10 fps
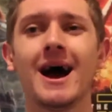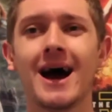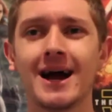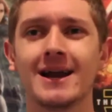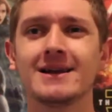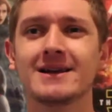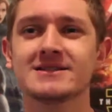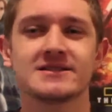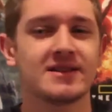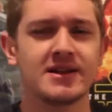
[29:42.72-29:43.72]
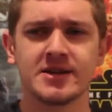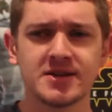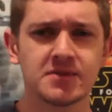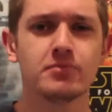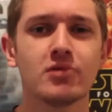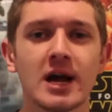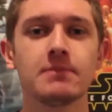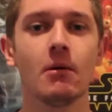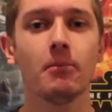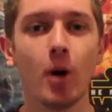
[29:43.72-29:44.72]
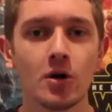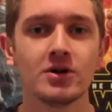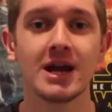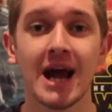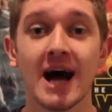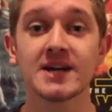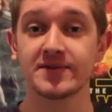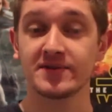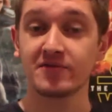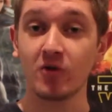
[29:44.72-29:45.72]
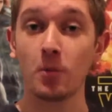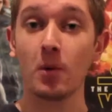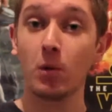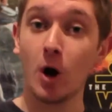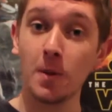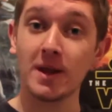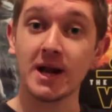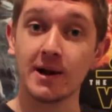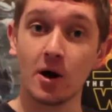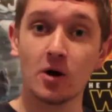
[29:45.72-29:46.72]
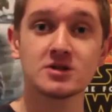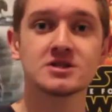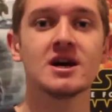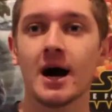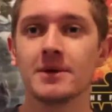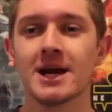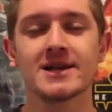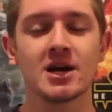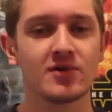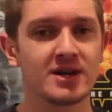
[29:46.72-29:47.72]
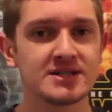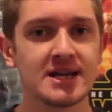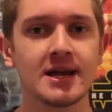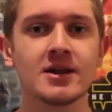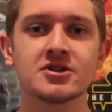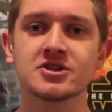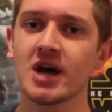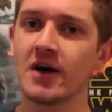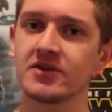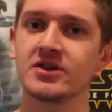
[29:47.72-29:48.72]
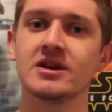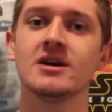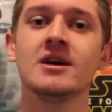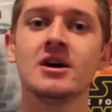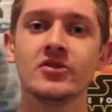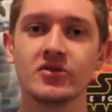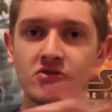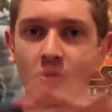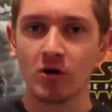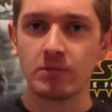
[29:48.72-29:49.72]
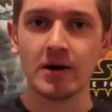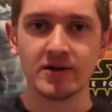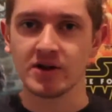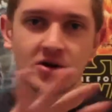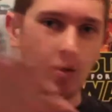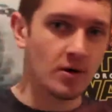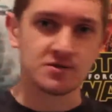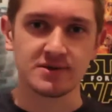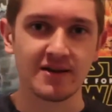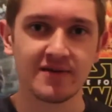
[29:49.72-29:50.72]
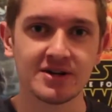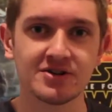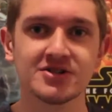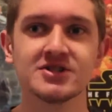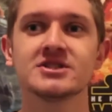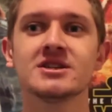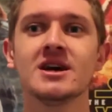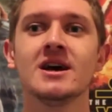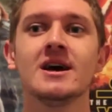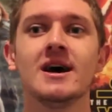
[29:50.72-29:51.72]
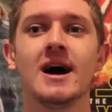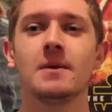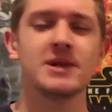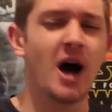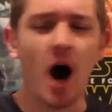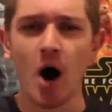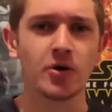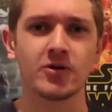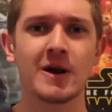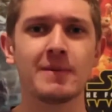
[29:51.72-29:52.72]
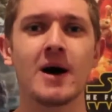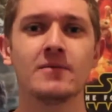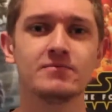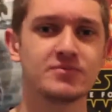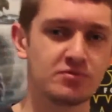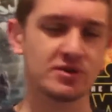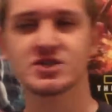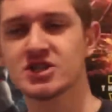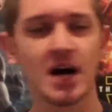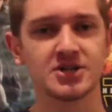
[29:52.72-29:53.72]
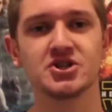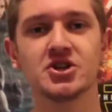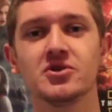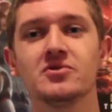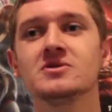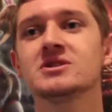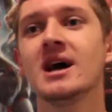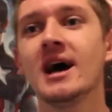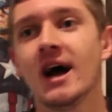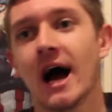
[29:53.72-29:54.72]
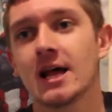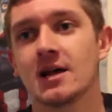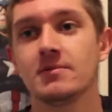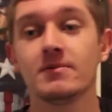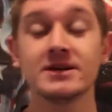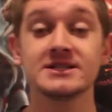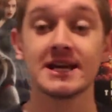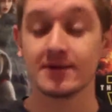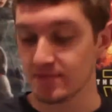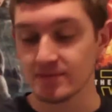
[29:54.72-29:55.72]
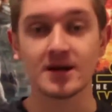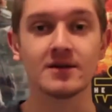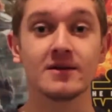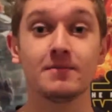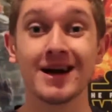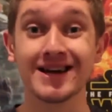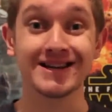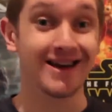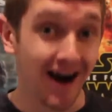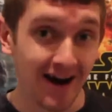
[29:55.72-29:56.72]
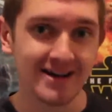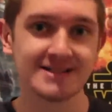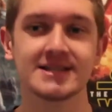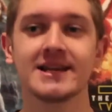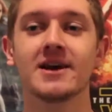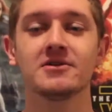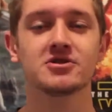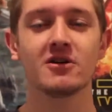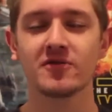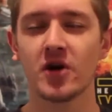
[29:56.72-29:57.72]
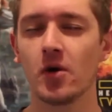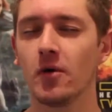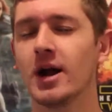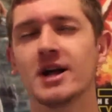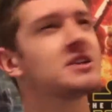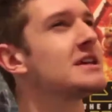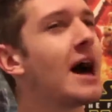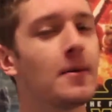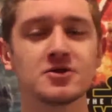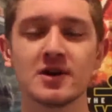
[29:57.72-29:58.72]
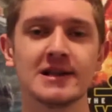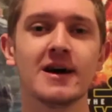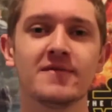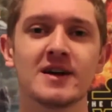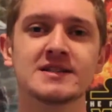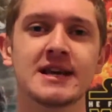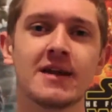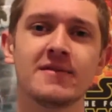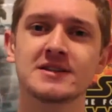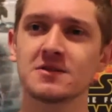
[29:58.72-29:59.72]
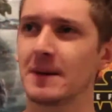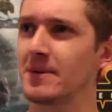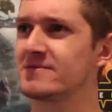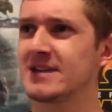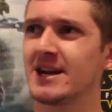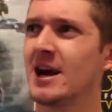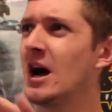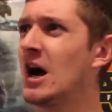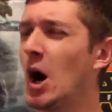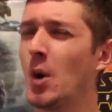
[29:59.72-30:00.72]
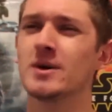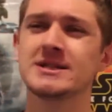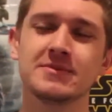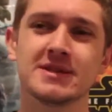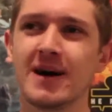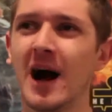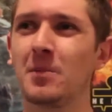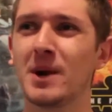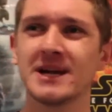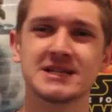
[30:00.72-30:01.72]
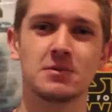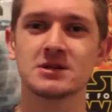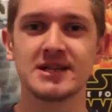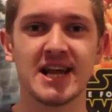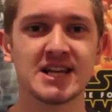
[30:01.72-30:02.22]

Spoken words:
and because this unbreakable bond he has with his former world that he lost. And we get that great scene just after the talk about the Accords with the Avengers, when they're arguing about which side to choose, and we see, that Peggy dies and he goes to her funeral, and I just absolutely love that scene. I think some people have said, oh, it seems a little out of place, it wasn't